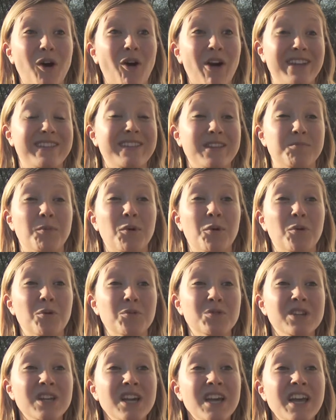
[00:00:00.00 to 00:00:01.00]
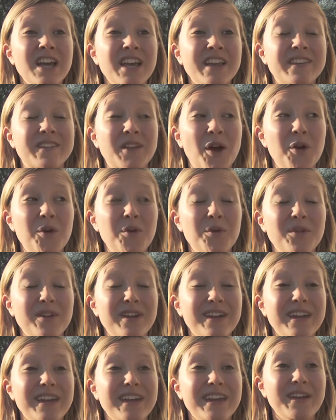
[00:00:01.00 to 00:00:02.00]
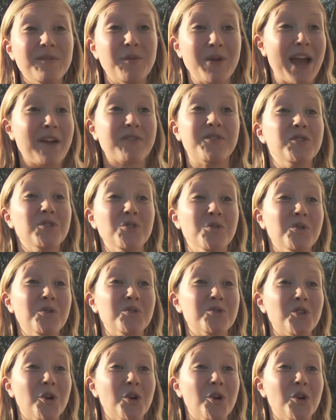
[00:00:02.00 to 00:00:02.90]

the ICES board so we have to do a good